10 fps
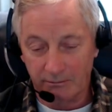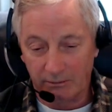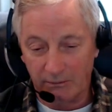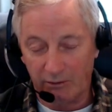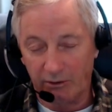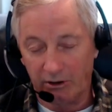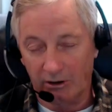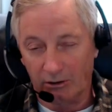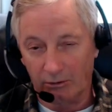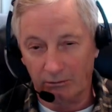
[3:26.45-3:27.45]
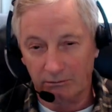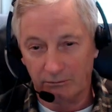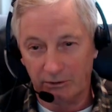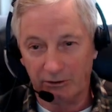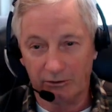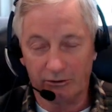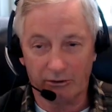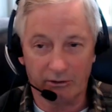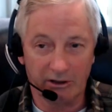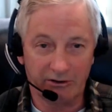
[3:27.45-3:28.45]
And if you did a little research
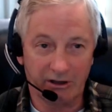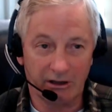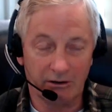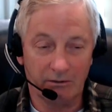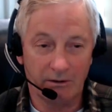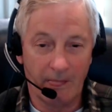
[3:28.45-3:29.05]
or listening, you